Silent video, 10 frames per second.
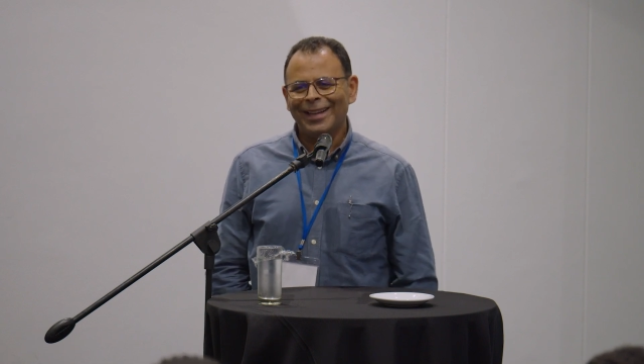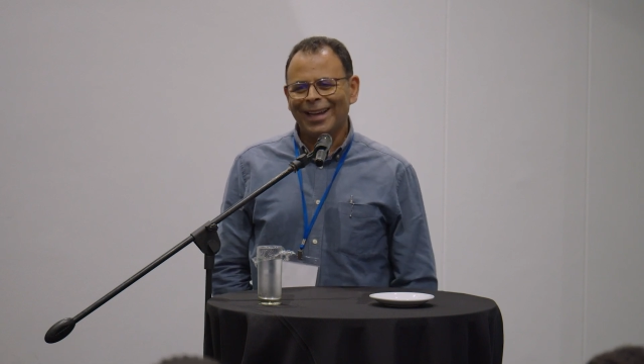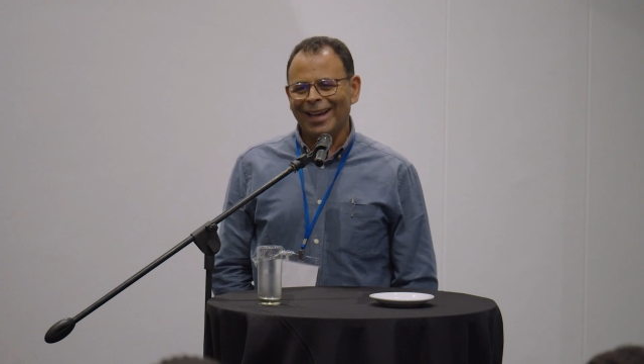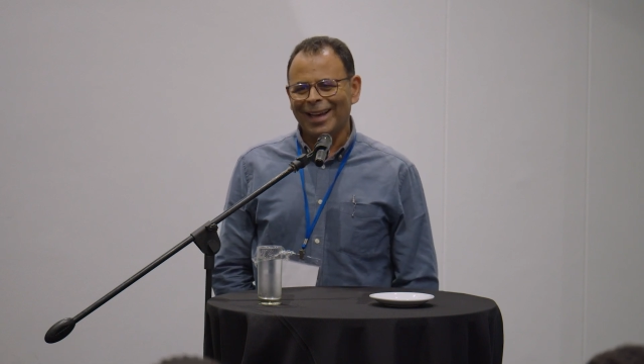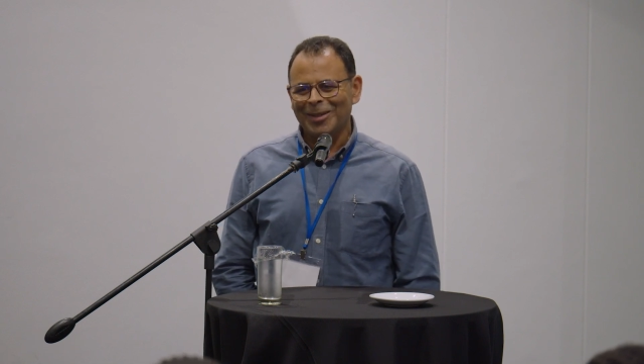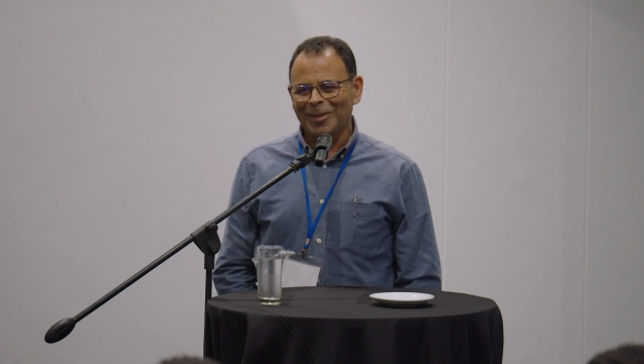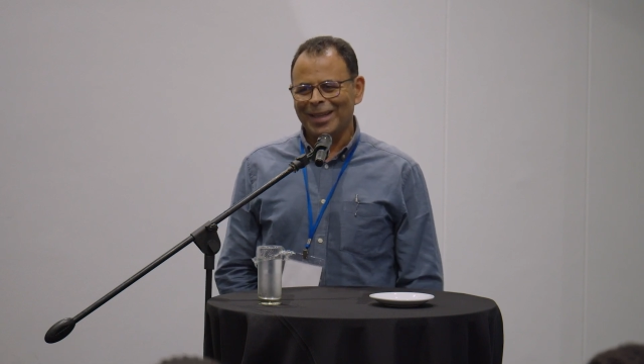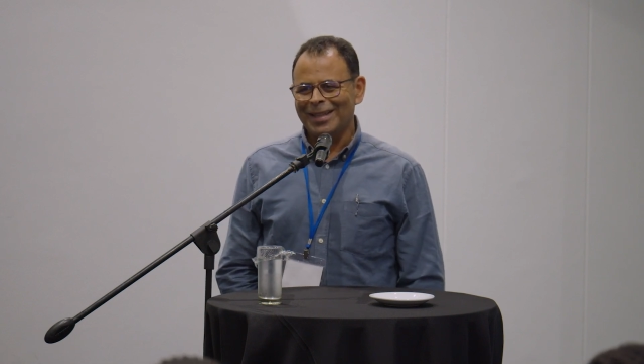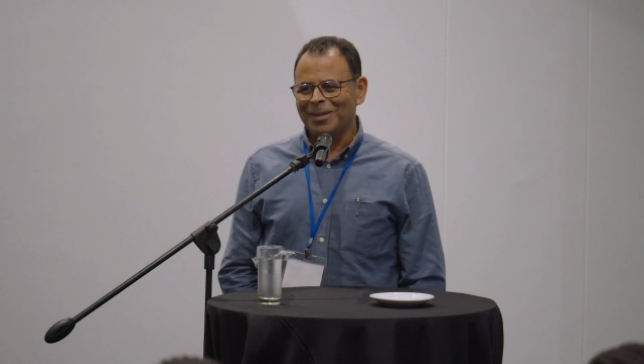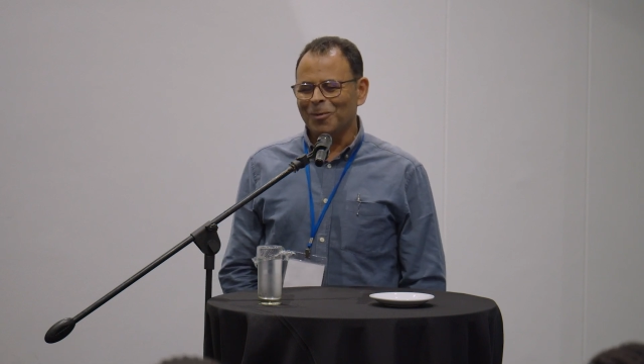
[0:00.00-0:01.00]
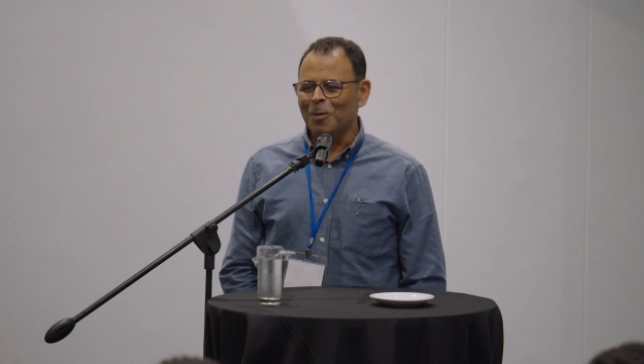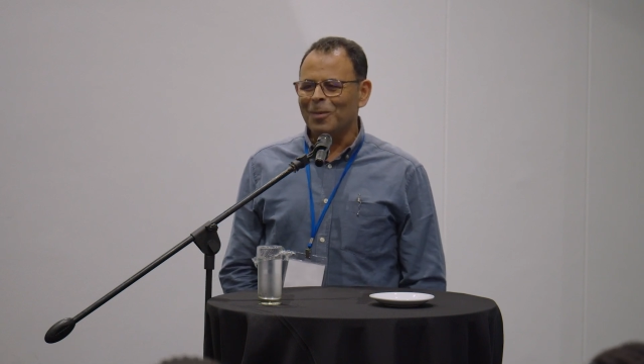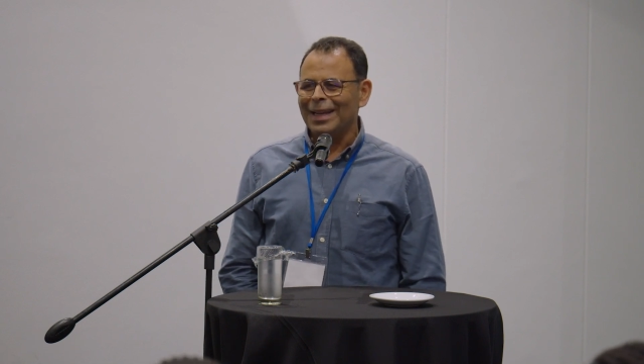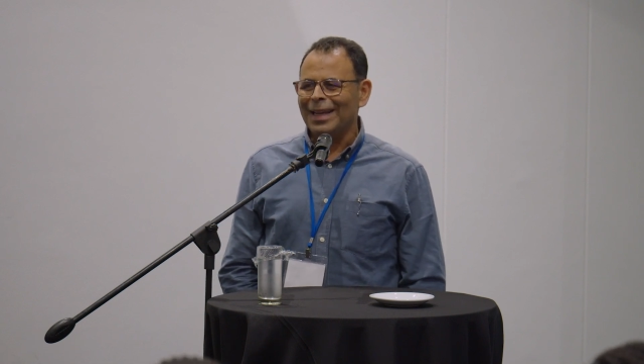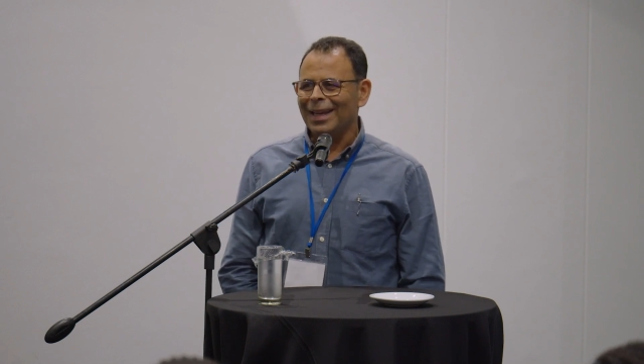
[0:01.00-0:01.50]
to get more
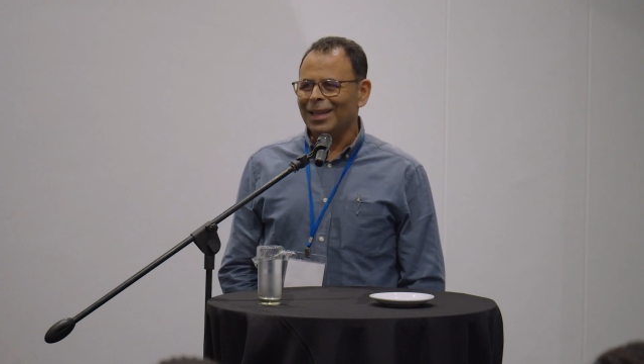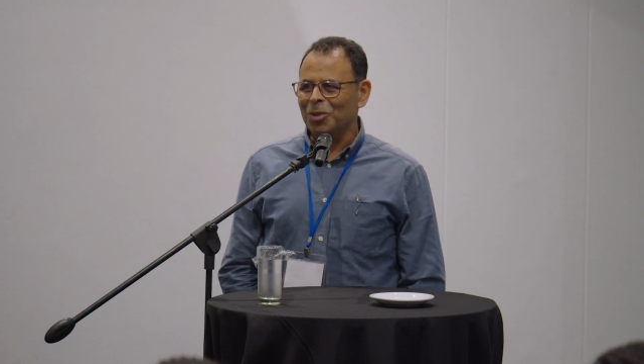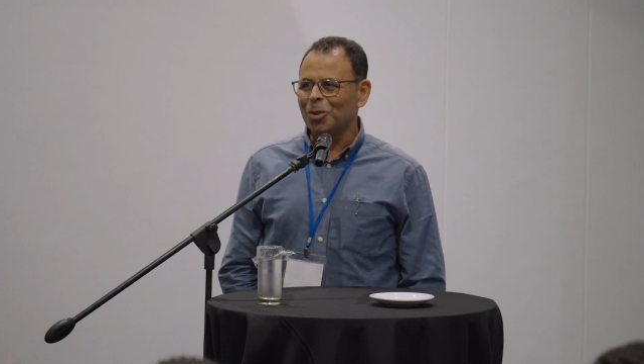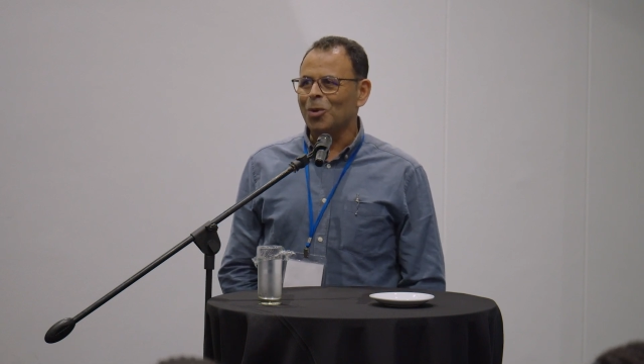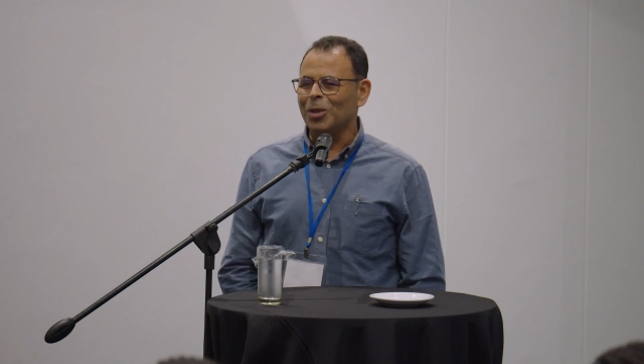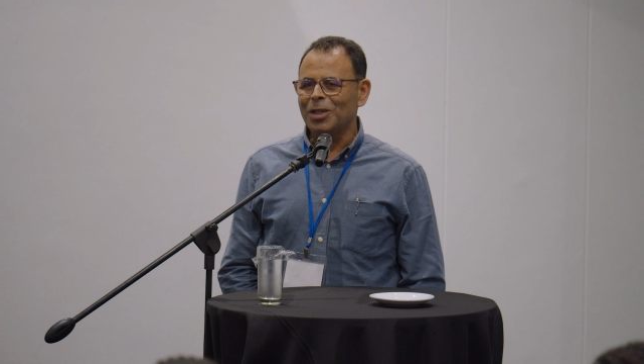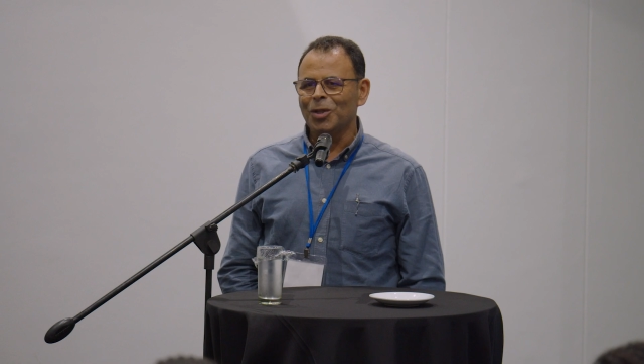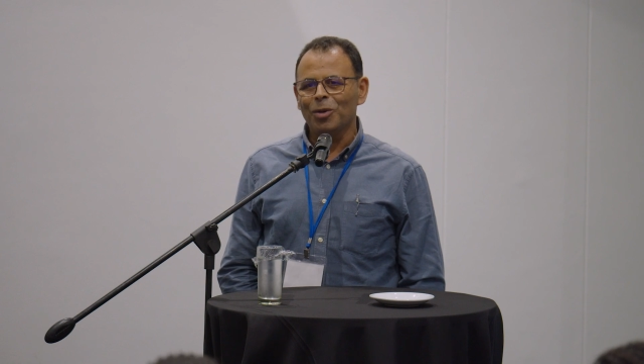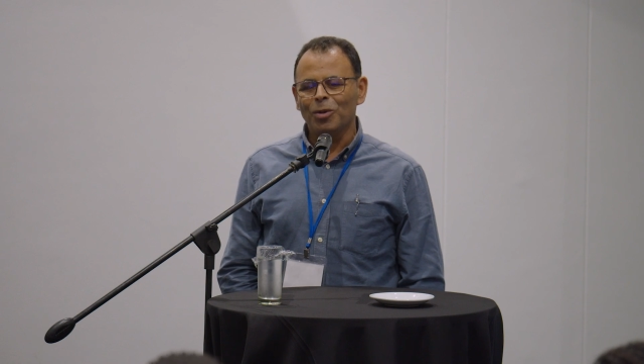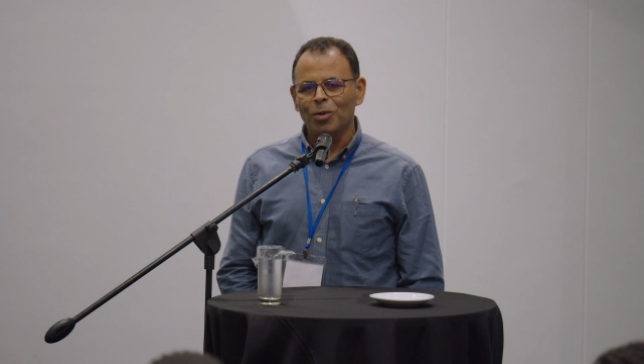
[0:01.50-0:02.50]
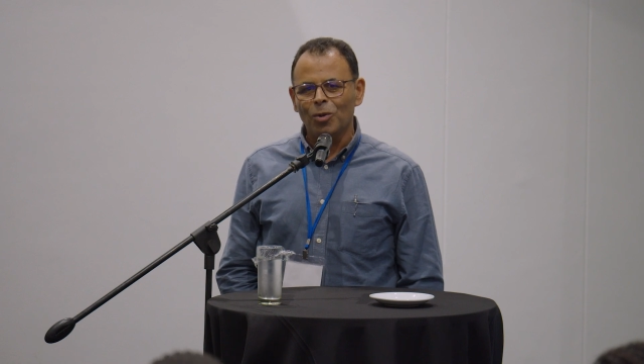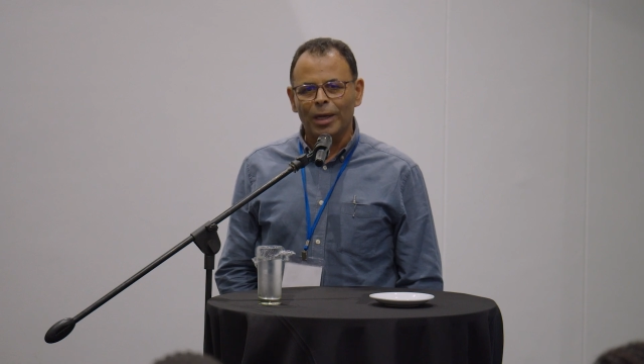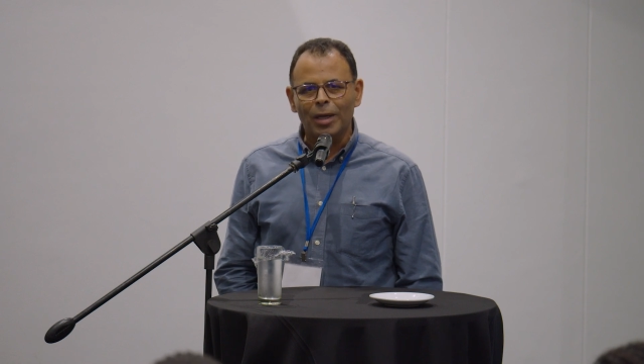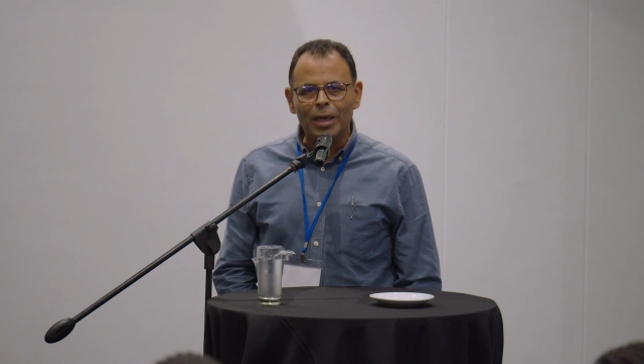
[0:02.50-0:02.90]
money to continue the good work.